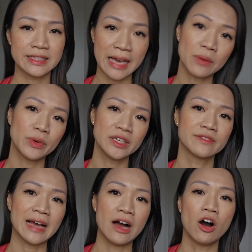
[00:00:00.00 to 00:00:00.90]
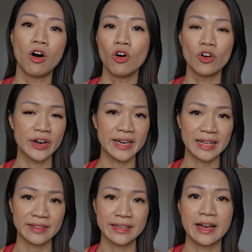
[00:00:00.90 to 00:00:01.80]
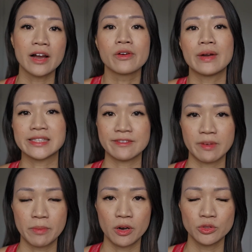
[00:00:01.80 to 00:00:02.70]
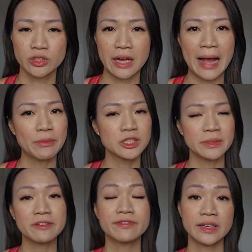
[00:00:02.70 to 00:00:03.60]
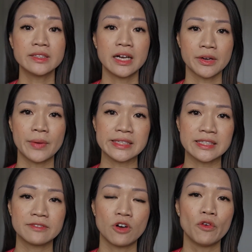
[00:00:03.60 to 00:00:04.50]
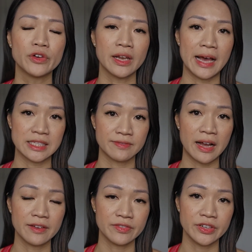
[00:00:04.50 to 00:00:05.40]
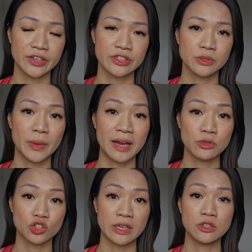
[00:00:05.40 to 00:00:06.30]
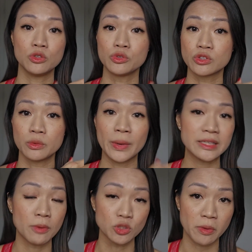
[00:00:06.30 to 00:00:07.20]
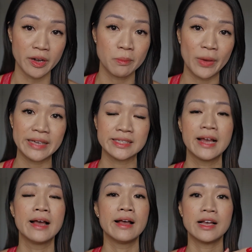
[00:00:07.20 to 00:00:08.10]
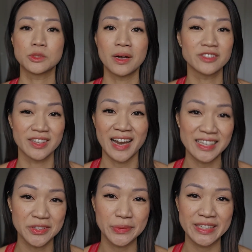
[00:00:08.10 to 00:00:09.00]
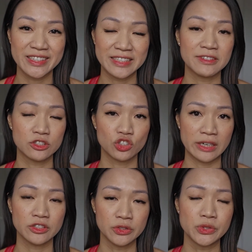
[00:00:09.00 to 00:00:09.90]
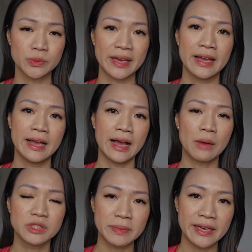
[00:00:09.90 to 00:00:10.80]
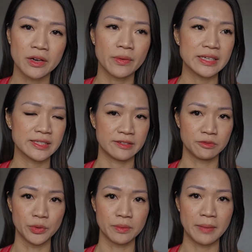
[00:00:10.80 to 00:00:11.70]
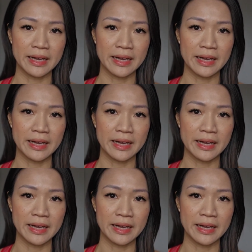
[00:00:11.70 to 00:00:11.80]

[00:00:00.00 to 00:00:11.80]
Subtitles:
get rid of that all or nothing aggressive approach. I was being very aggressive over the last 5 years when I was trying to lose the weight, postpartum weight, as well as the last 3 years, even trying to lose weight. I was being aggressive with my